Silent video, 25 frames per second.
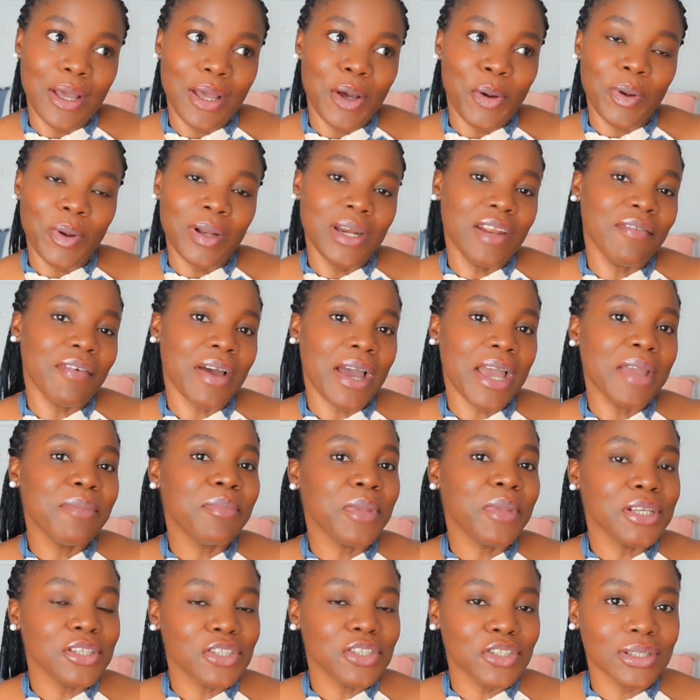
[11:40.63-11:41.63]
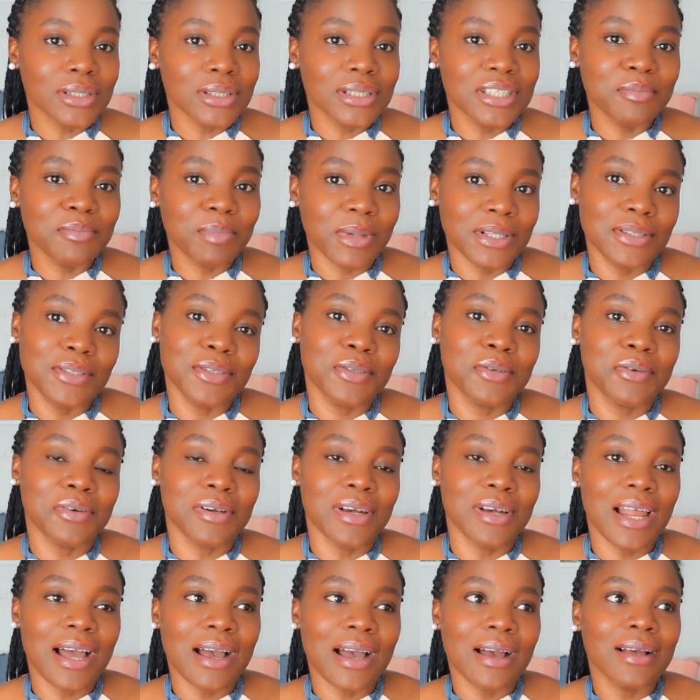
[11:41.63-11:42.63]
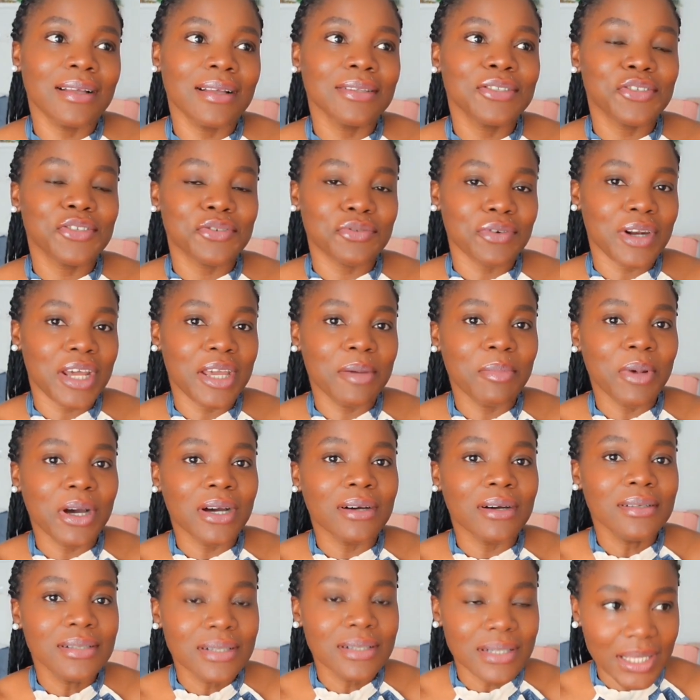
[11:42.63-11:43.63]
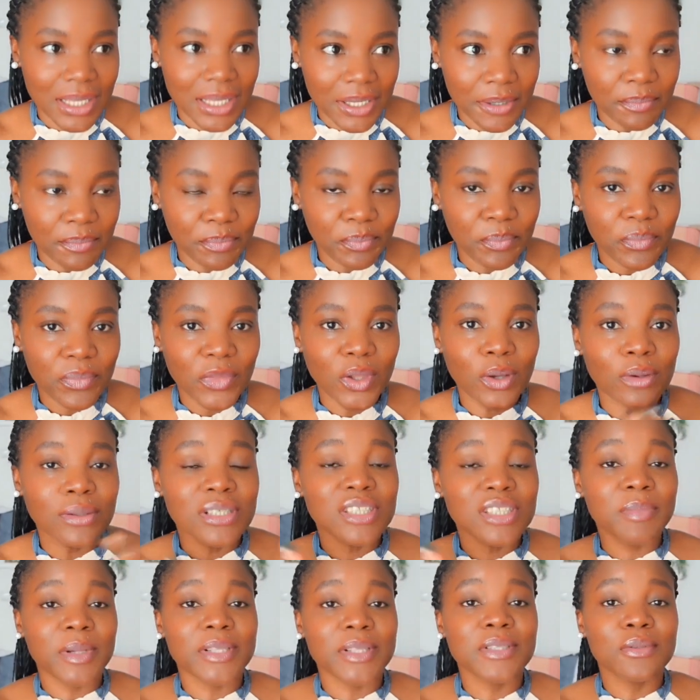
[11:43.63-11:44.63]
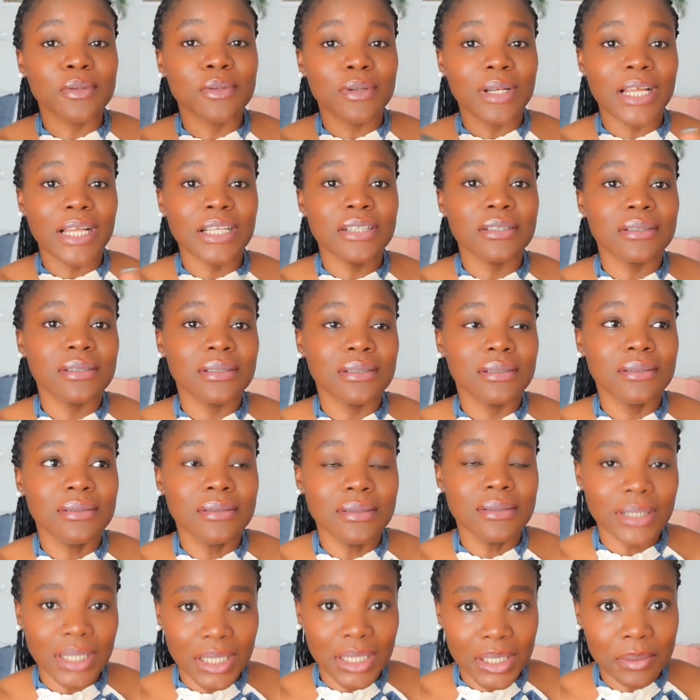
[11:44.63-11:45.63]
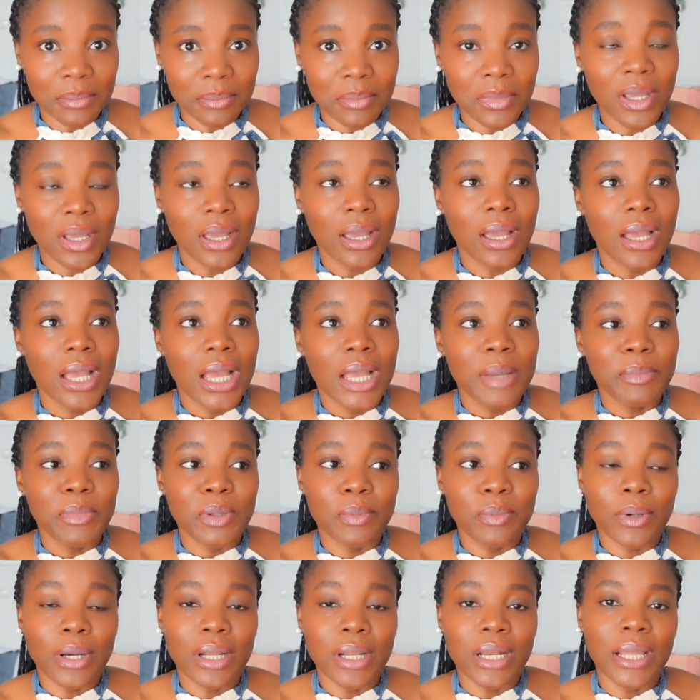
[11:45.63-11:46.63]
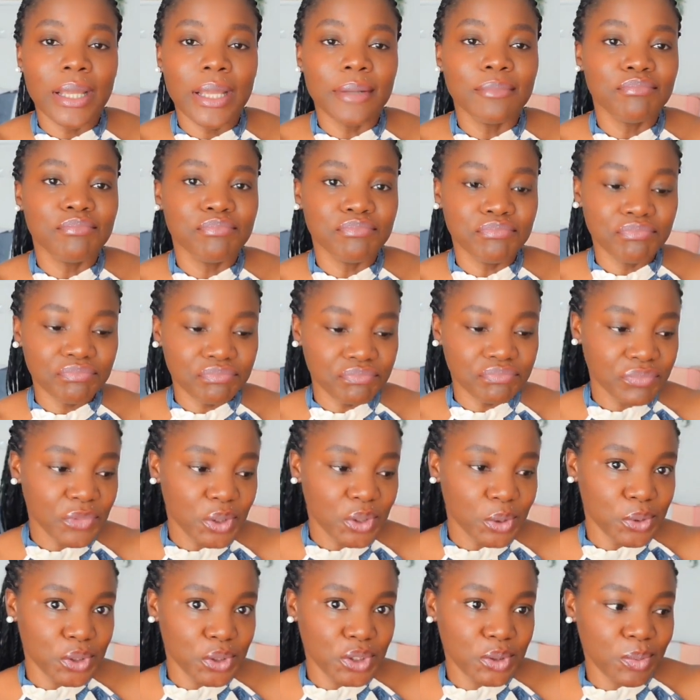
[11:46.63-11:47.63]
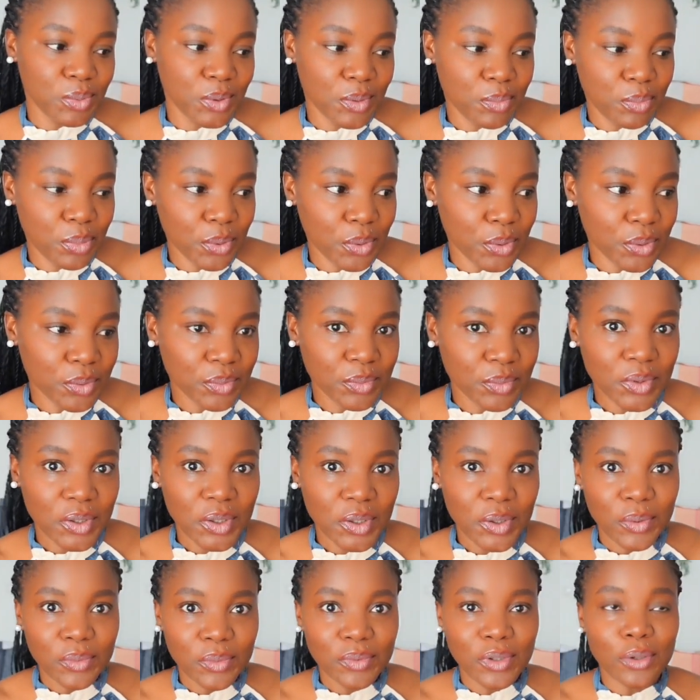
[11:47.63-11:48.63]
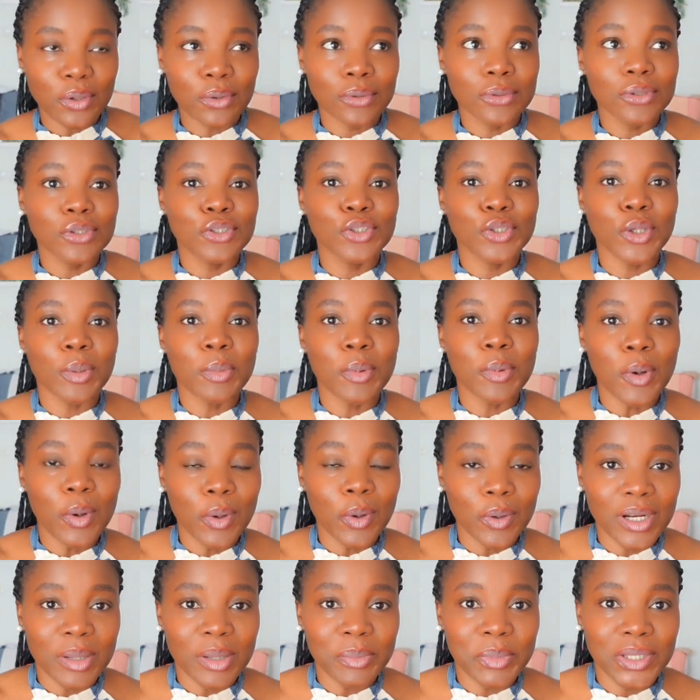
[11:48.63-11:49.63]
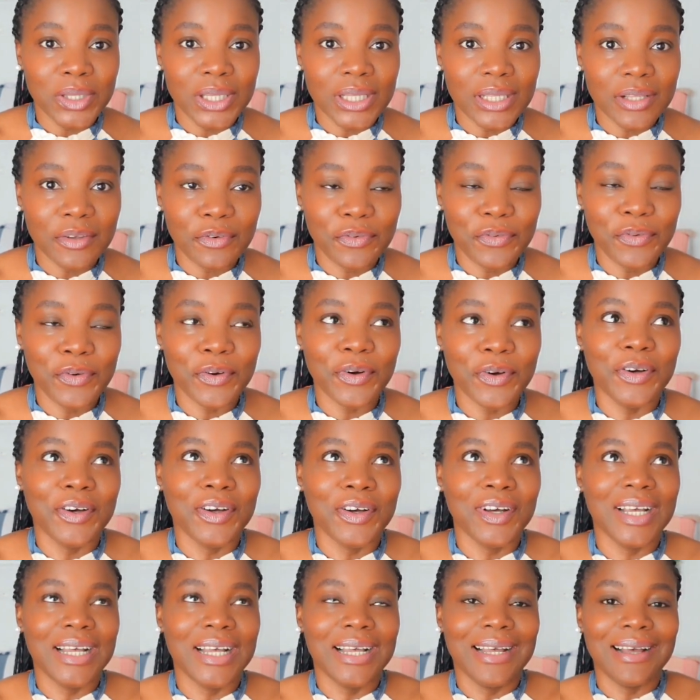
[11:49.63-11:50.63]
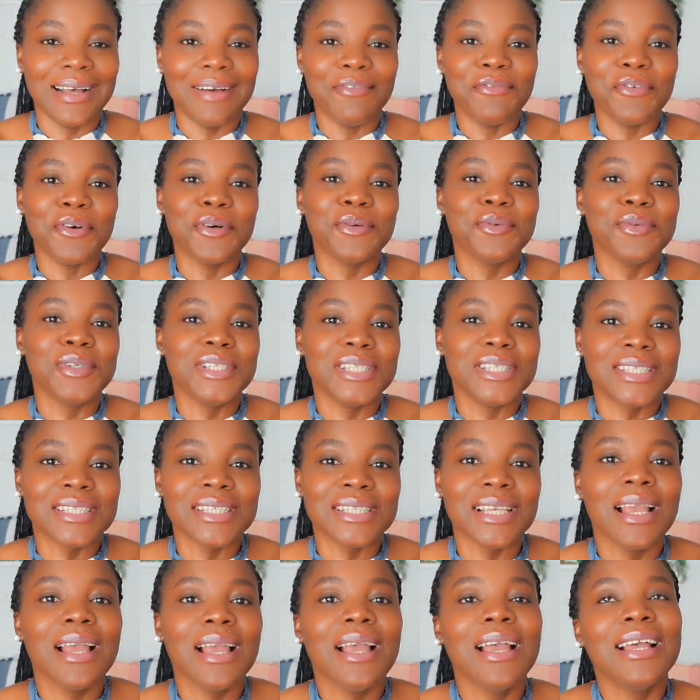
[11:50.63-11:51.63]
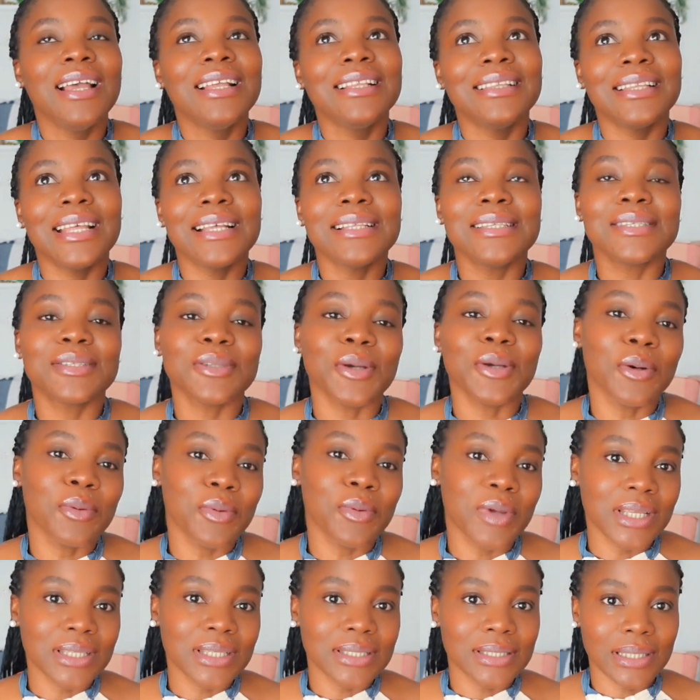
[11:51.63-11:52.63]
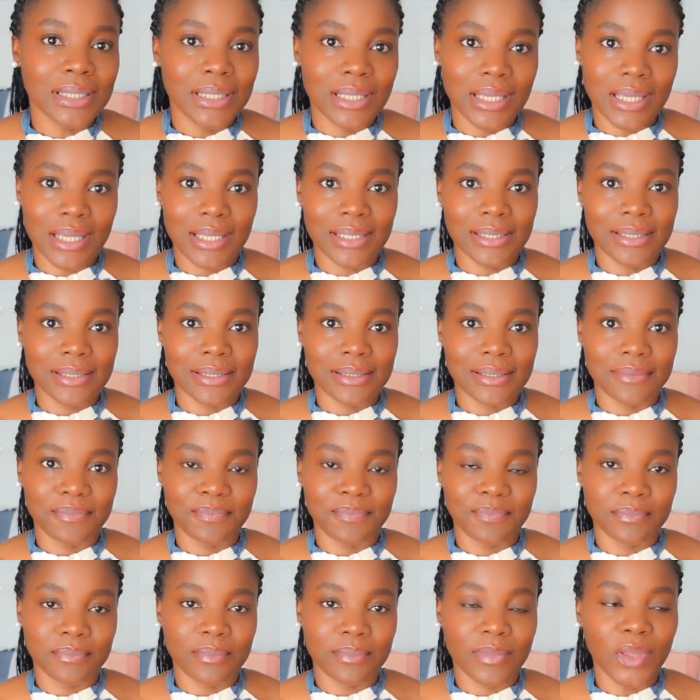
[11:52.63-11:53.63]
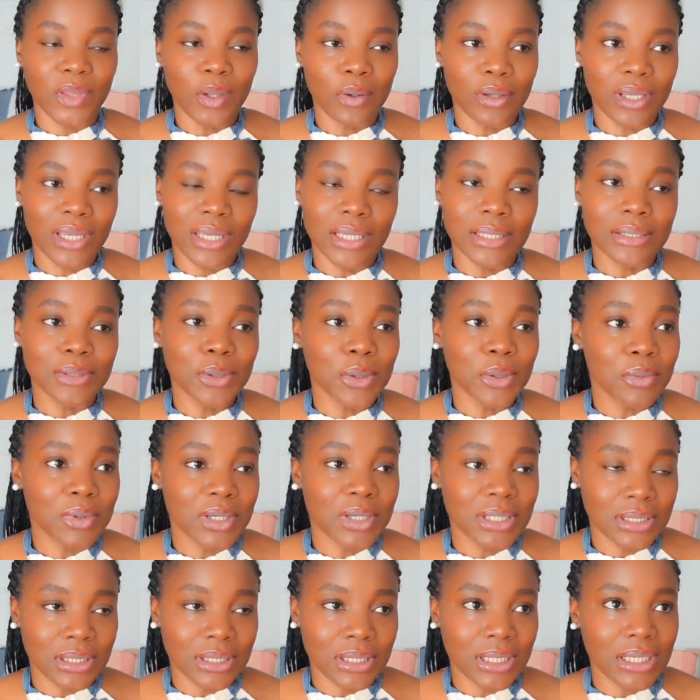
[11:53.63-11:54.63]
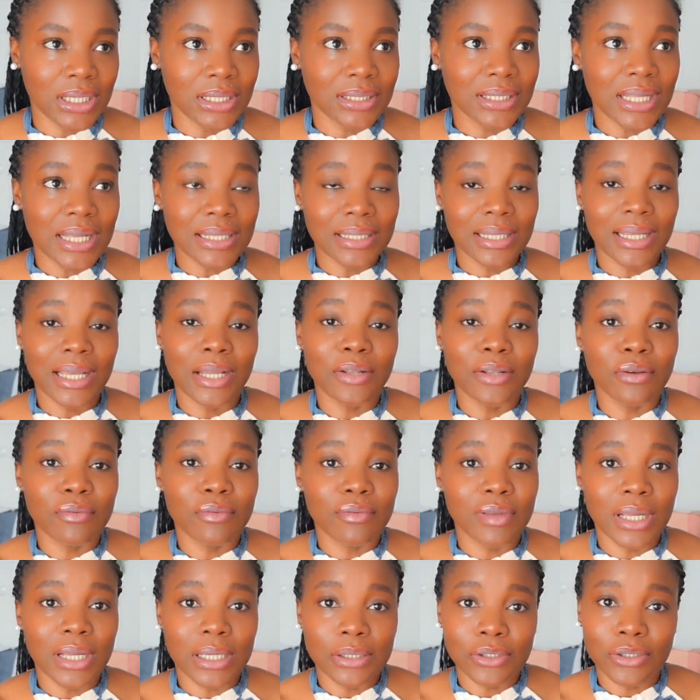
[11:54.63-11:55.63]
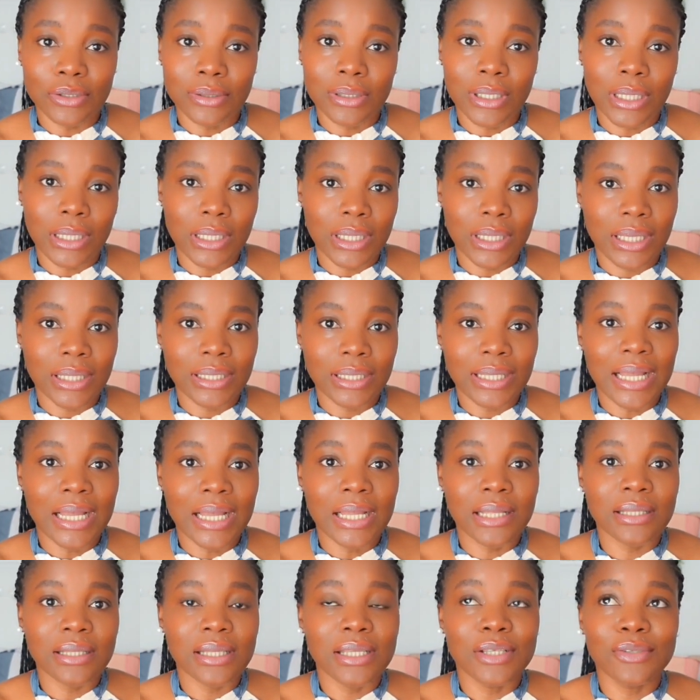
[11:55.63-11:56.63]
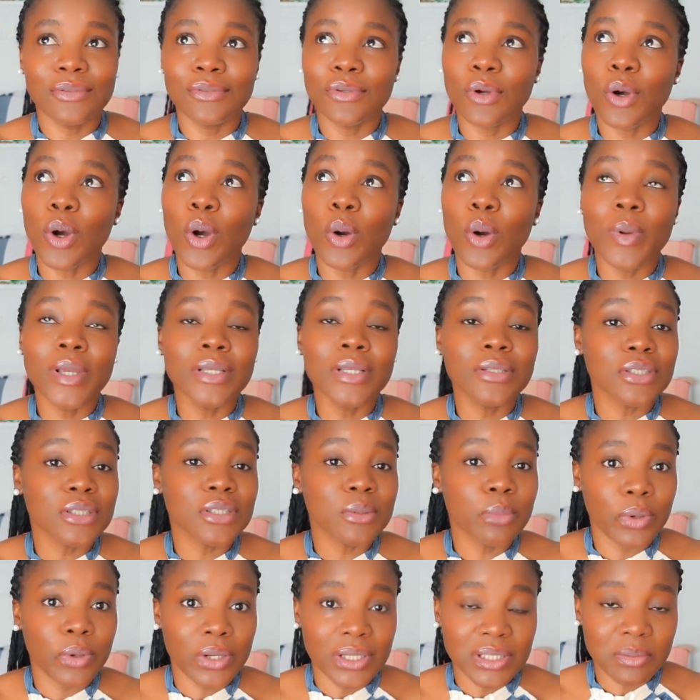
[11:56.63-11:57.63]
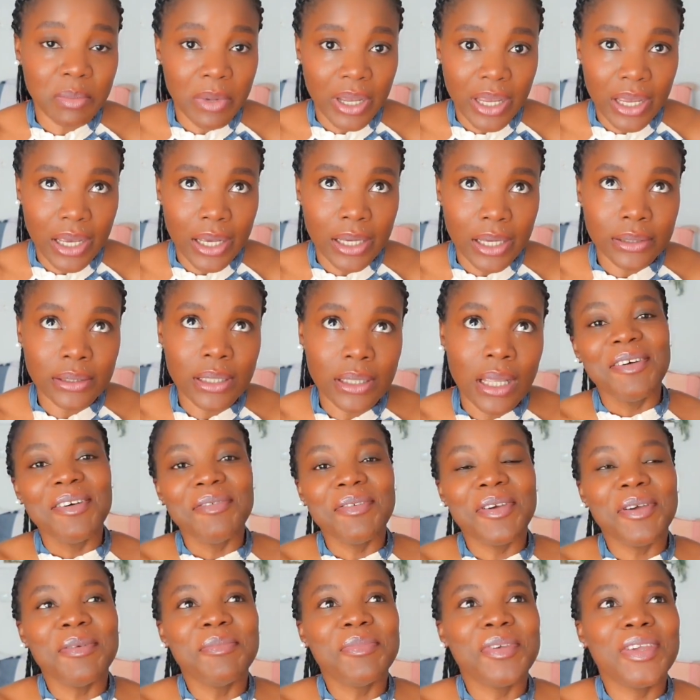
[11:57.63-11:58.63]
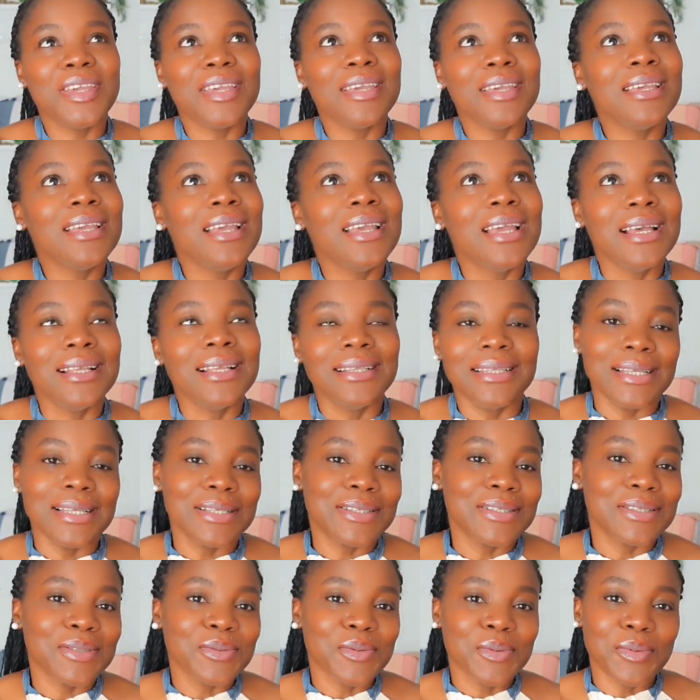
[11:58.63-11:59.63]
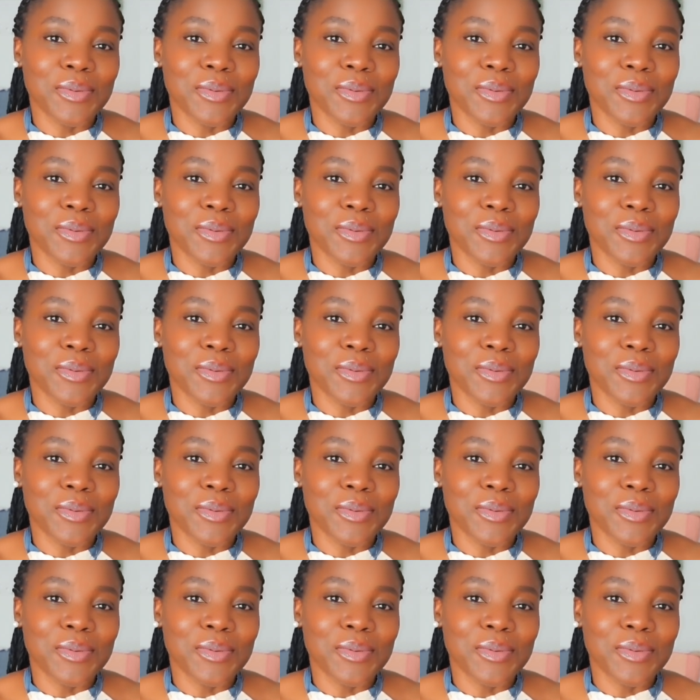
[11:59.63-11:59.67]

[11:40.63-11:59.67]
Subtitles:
whenever I mention this particular tribal name or this particular name, people are like, witch people. I don't chop all na picking them for which. That is always the case. Okay, it's always the case. That's the kind of reaction I get, and it always just breaks my heart. Maybe there's